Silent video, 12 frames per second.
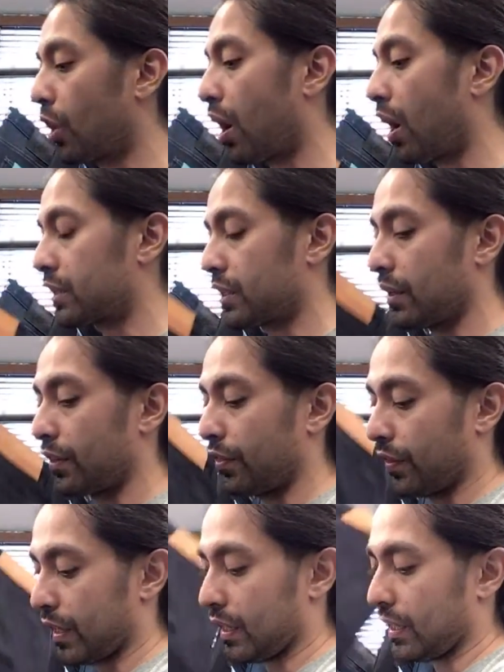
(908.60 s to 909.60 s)
got
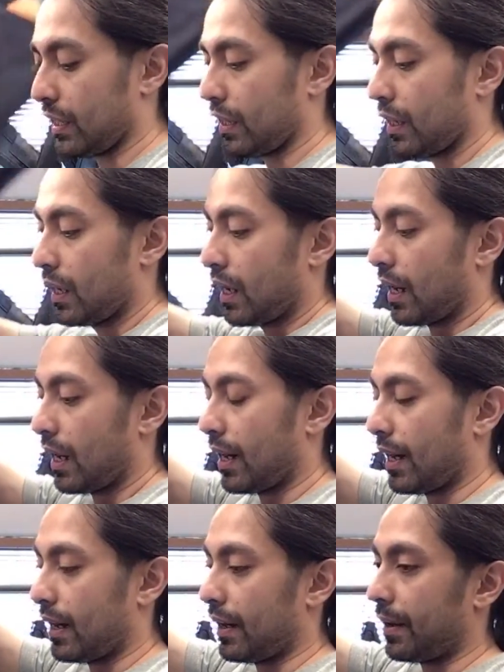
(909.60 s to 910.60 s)
the
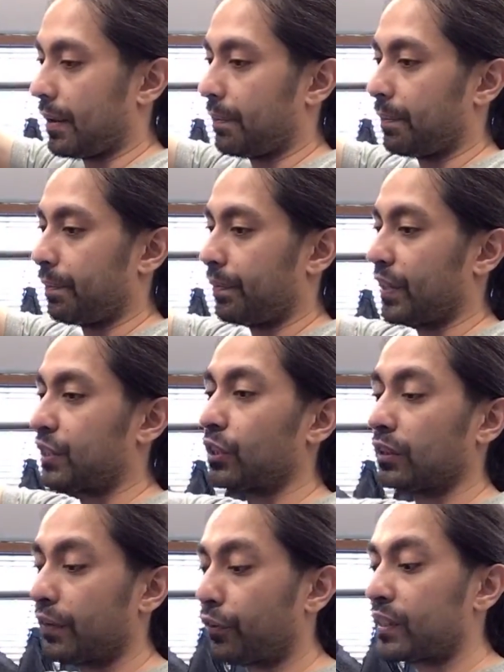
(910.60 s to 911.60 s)
um, the
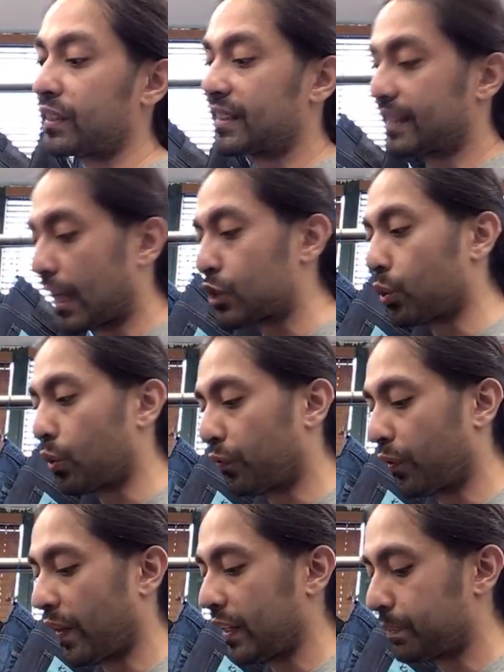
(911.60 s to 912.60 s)
delivery schedule
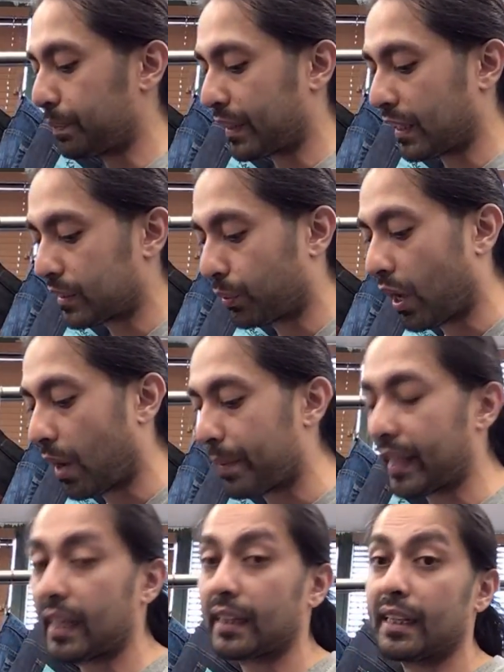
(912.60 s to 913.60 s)
for these because we're not
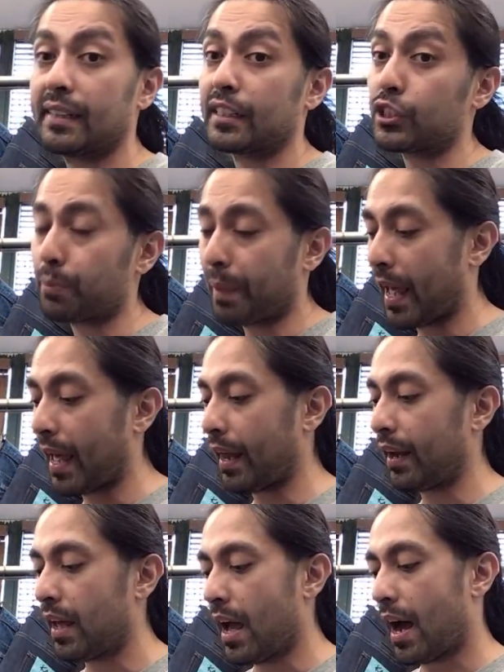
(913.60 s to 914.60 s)
making these in
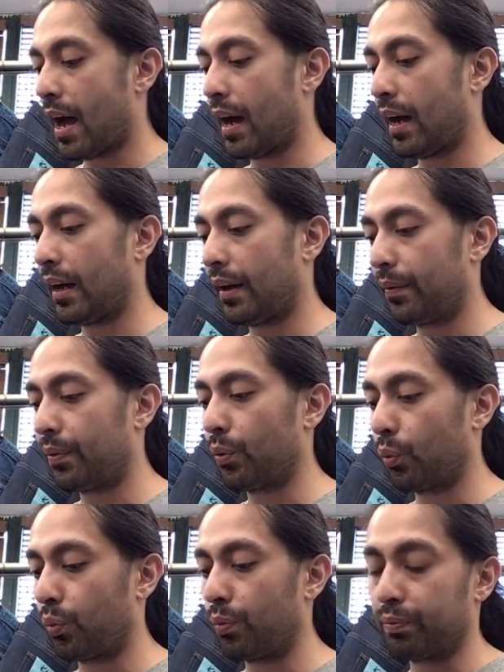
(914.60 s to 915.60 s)
Japan. Uh,
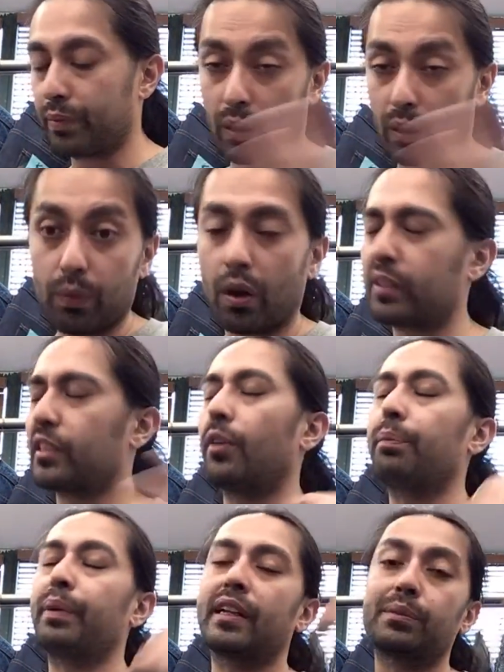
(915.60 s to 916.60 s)
you know, oh,
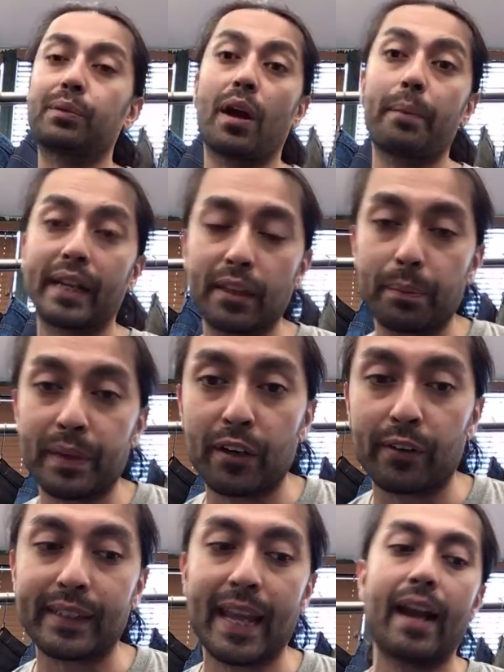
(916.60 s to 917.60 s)
sorry, because we're not making them
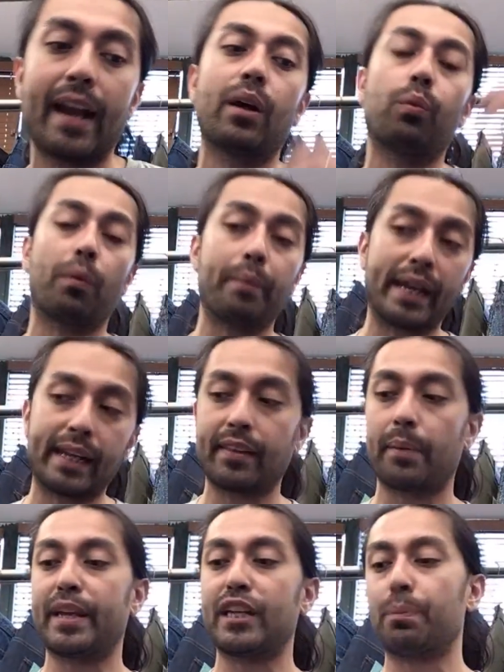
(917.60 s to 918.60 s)
here in Canada, we're making
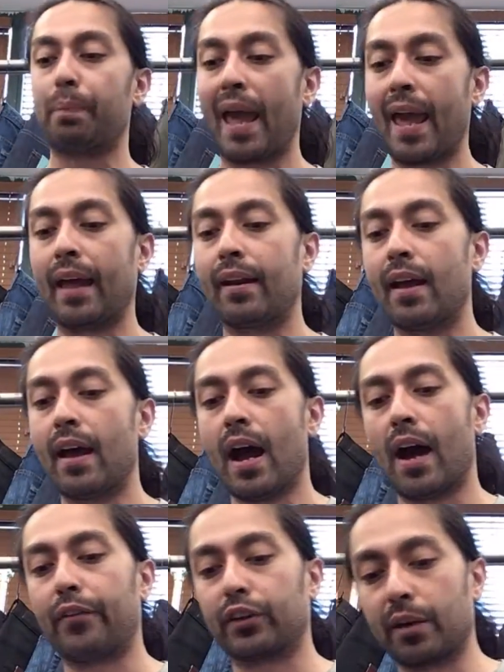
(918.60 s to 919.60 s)
them in Japan.
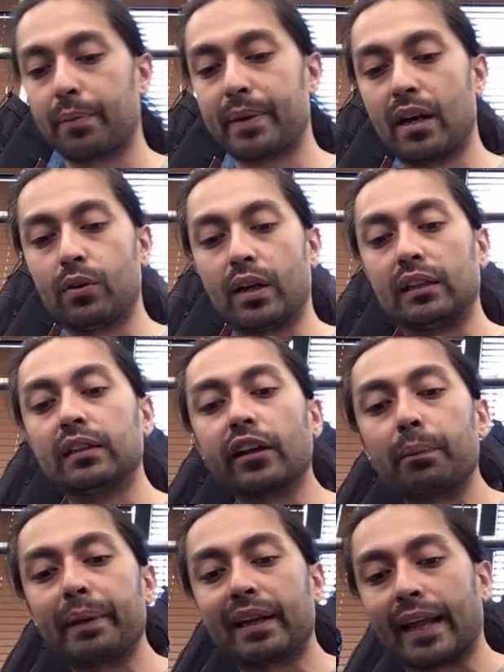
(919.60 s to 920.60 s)
Uh, they're going to be out a
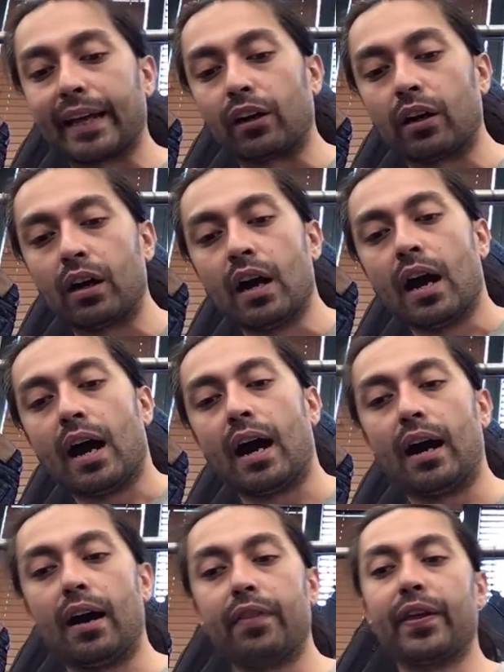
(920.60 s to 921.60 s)
little bit later.
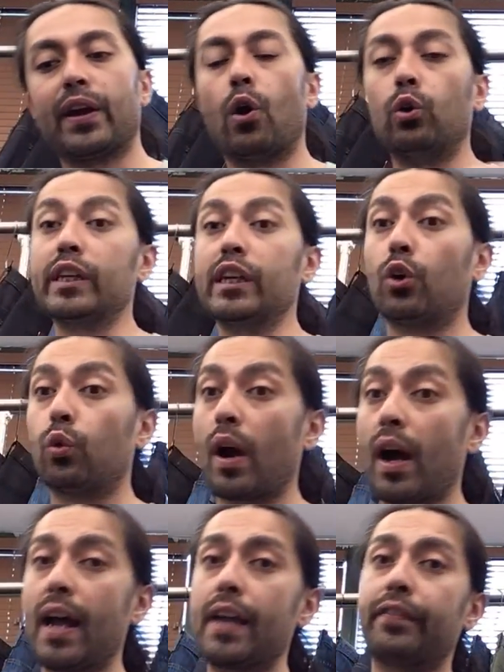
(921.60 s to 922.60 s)
Uh, they only
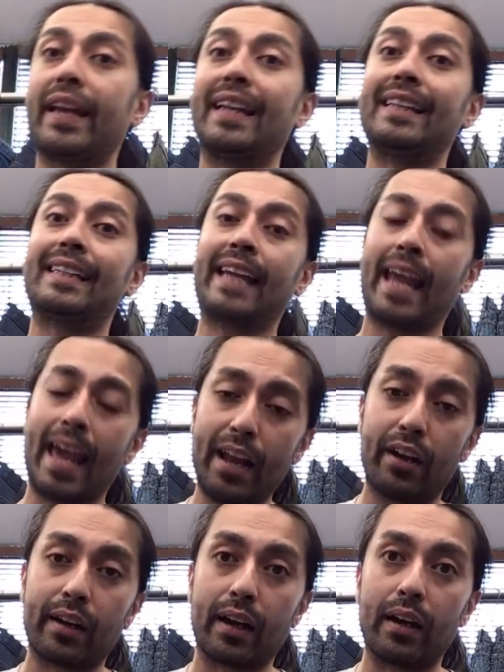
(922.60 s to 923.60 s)
arrive in
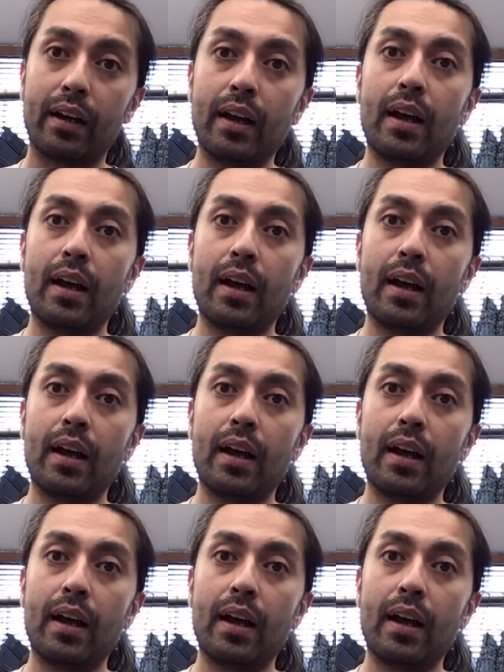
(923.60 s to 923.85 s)
Canada